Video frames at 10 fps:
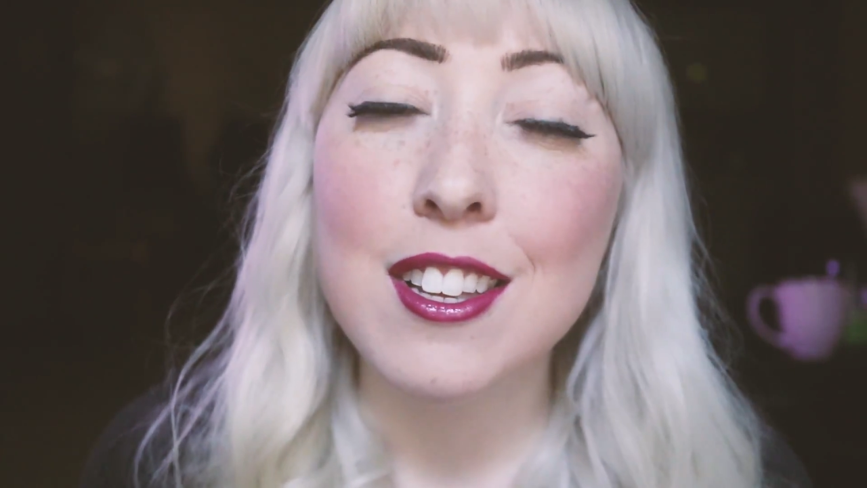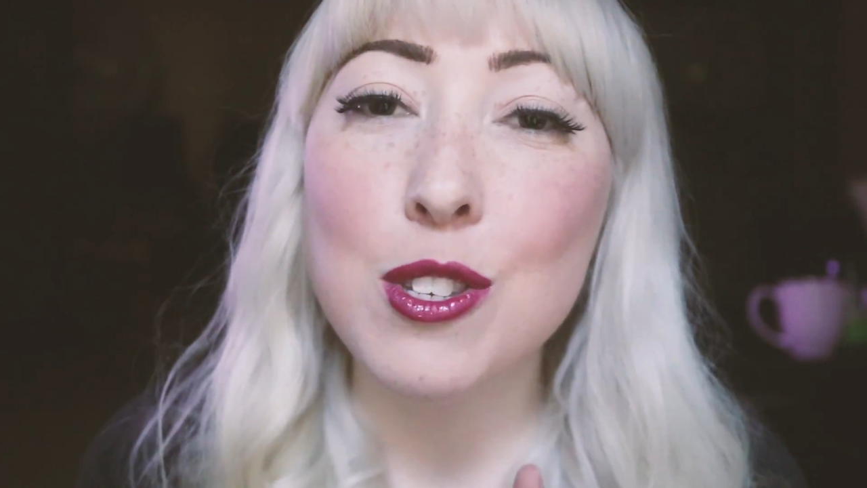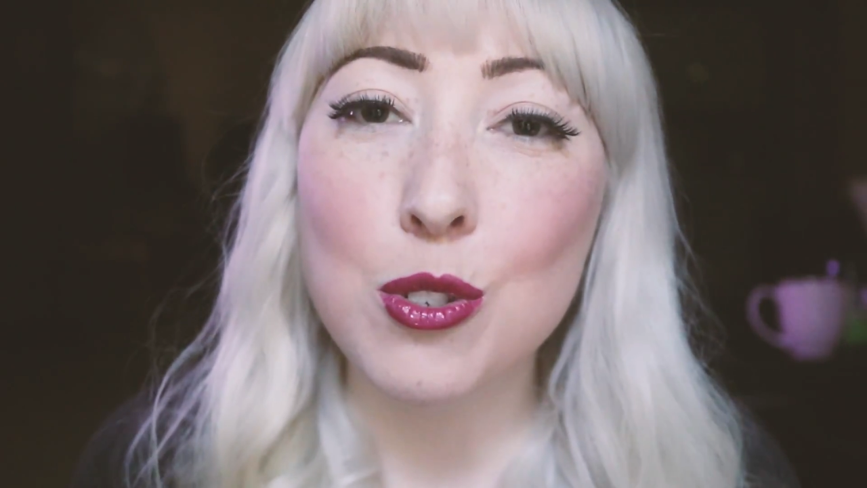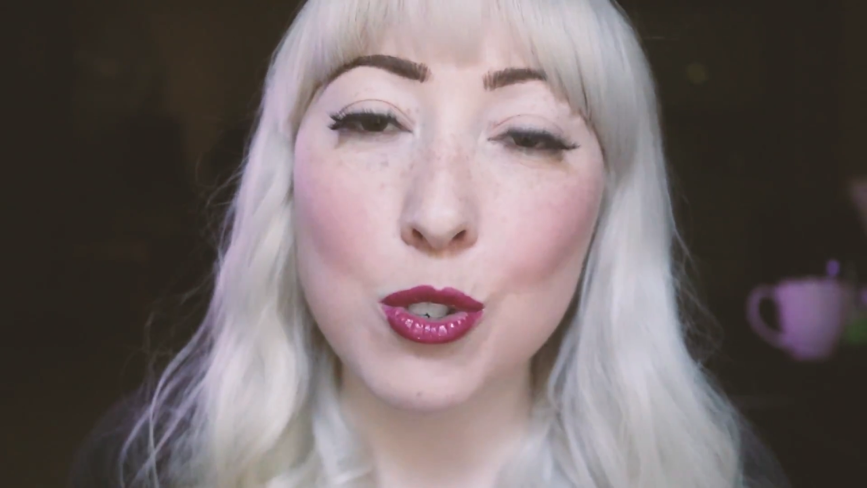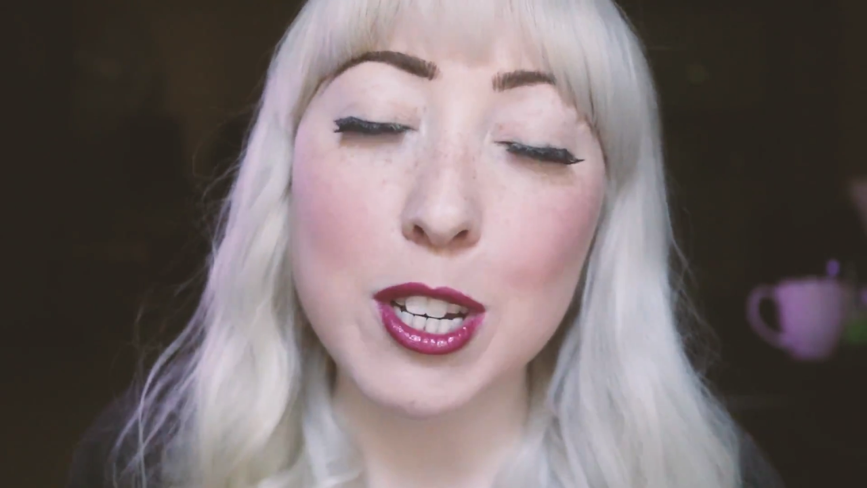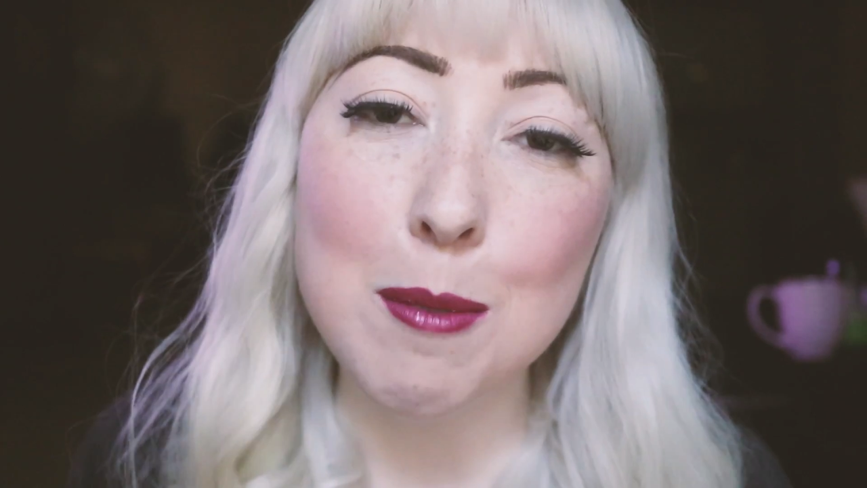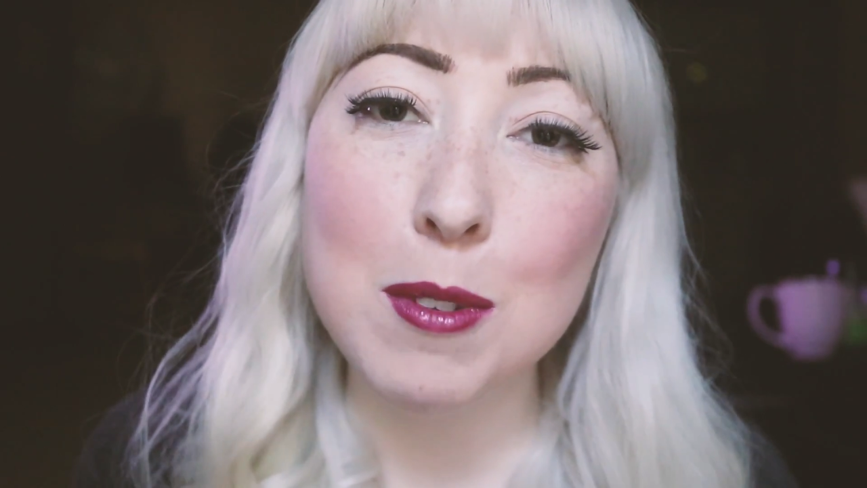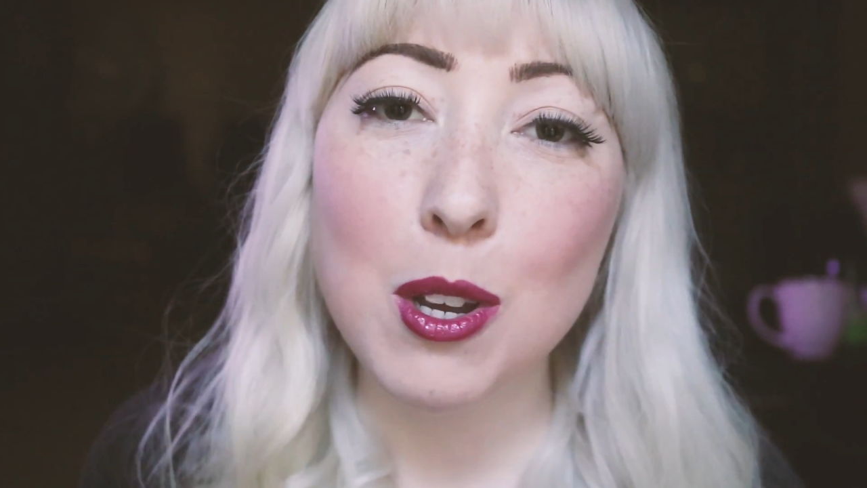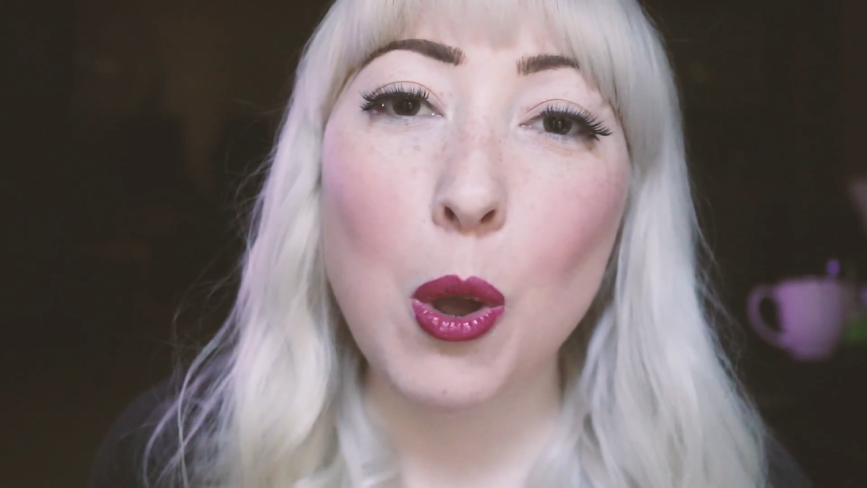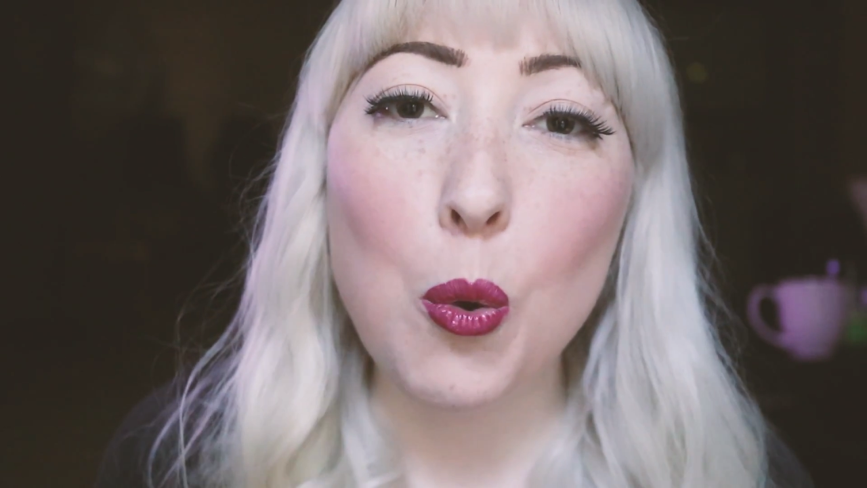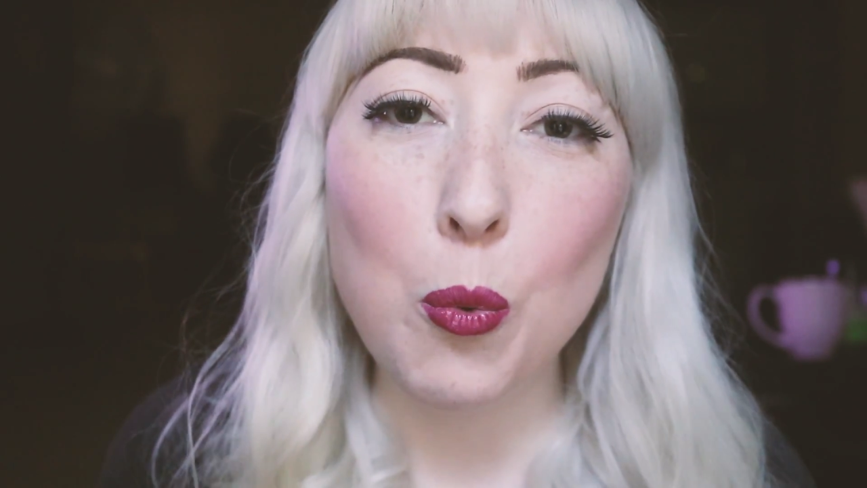streamed